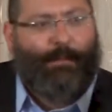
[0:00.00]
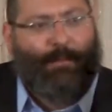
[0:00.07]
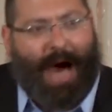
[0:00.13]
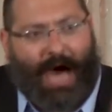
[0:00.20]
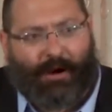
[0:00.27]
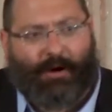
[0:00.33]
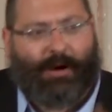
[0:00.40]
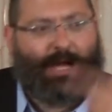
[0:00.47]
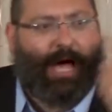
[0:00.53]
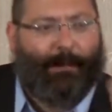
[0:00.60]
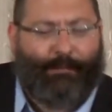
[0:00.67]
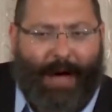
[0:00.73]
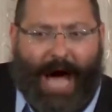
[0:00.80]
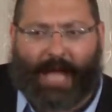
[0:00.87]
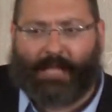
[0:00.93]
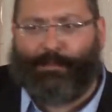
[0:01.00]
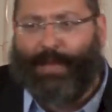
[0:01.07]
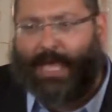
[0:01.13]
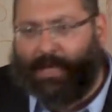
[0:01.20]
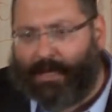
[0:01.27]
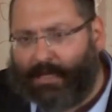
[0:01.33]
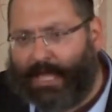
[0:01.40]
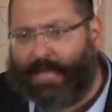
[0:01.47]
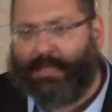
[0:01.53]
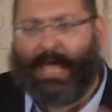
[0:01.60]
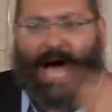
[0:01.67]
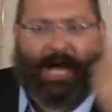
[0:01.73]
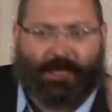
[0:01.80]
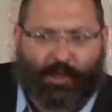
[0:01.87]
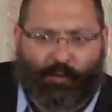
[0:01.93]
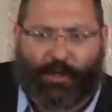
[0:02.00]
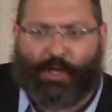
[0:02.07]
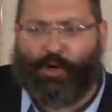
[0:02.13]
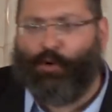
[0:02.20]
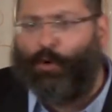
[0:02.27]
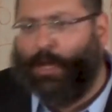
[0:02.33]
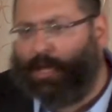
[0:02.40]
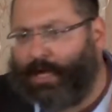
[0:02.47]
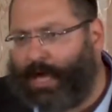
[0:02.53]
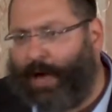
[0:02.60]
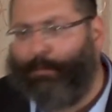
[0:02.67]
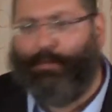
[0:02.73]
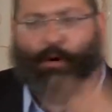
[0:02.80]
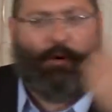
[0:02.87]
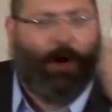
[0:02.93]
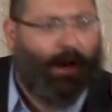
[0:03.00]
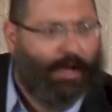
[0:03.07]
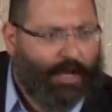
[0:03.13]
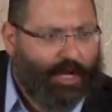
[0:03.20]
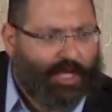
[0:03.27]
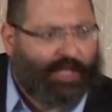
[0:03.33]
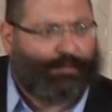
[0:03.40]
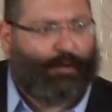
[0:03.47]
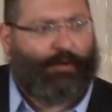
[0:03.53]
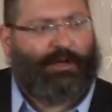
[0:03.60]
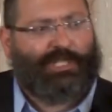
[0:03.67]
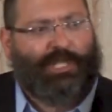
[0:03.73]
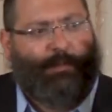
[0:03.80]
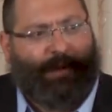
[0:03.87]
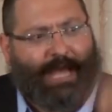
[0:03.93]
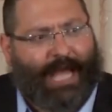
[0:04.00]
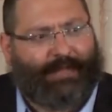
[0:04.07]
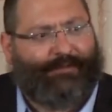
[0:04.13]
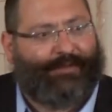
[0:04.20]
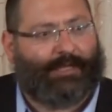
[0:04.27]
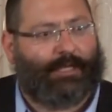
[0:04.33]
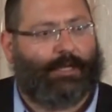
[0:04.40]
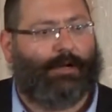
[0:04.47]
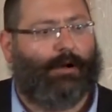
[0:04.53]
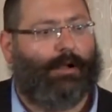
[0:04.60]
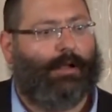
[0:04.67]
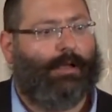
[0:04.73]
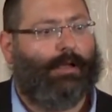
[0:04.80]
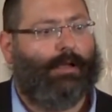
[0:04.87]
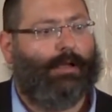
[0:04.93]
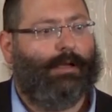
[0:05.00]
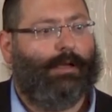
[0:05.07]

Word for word: modern, Chabad, bagel and lax, renewal, chabura, spiritual but not physical.